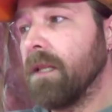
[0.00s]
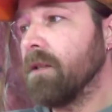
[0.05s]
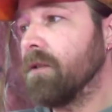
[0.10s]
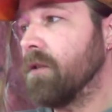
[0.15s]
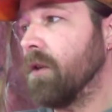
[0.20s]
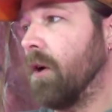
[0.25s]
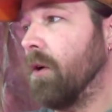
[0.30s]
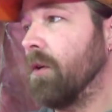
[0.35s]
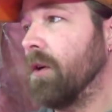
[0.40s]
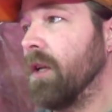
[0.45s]

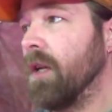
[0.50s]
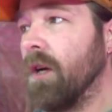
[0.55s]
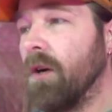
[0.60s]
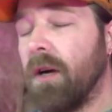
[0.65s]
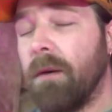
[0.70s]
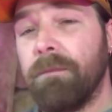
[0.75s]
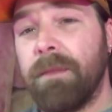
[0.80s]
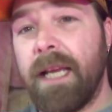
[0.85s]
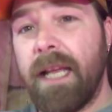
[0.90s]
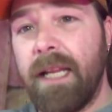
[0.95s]
so you know
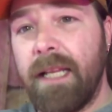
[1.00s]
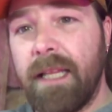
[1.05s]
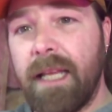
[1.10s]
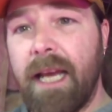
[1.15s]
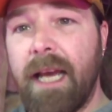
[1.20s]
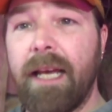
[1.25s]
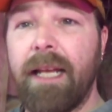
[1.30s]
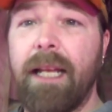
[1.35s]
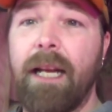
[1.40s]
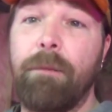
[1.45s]
i'm getting
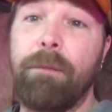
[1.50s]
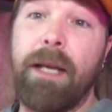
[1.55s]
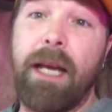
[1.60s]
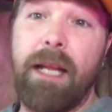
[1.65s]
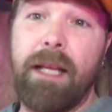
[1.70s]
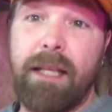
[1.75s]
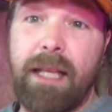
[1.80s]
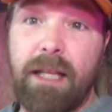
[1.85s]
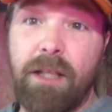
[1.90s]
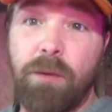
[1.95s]
that and i'm
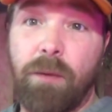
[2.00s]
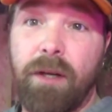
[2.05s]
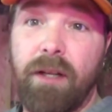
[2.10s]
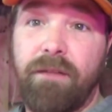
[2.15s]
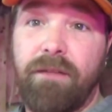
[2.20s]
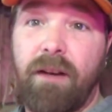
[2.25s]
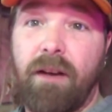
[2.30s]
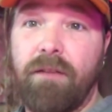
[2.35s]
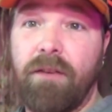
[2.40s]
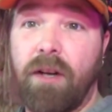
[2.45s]
getting that
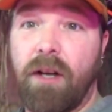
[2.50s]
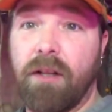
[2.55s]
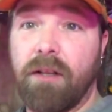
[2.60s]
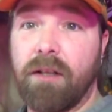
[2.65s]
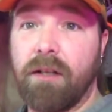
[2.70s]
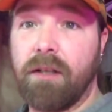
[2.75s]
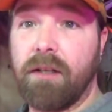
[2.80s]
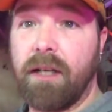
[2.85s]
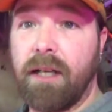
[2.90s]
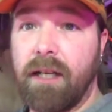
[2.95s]

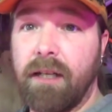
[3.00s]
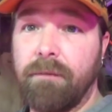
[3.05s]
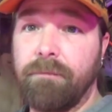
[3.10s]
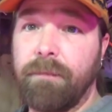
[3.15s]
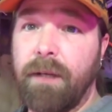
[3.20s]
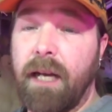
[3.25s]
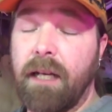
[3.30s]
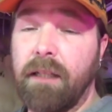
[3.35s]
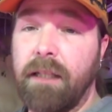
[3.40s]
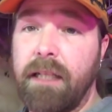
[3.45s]

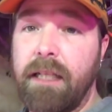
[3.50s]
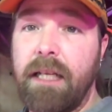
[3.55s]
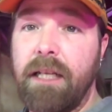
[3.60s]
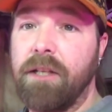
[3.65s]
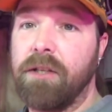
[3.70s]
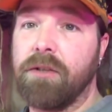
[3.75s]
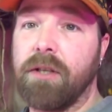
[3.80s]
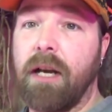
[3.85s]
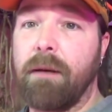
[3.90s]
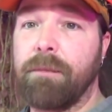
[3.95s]
$25 uh, led
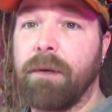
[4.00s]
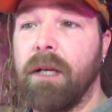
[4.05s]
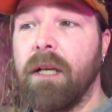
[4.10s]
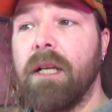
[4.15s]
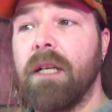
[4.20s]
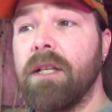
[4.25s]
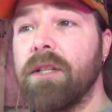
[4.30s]
strip